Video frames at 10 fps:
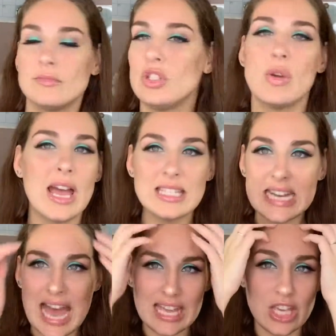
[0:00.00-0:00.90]
You can't
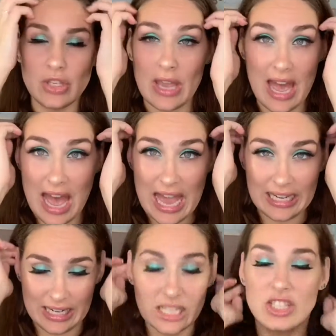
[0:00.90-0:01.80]
deny it, you can't
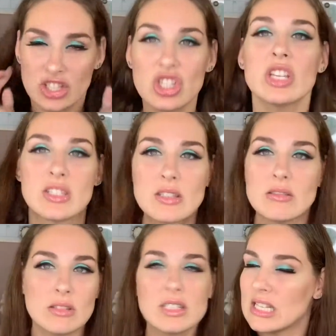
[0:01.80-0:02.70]
hide it.
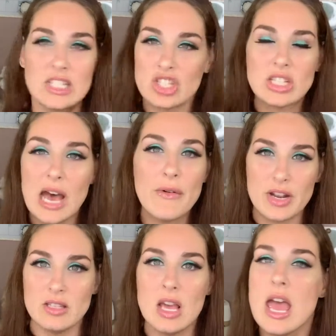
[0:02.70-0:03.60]
That's just how it
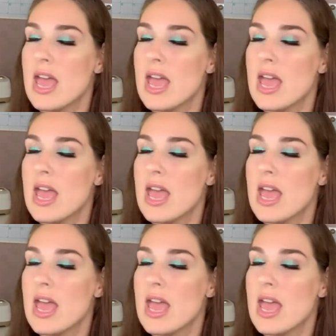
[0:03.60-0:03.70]
is.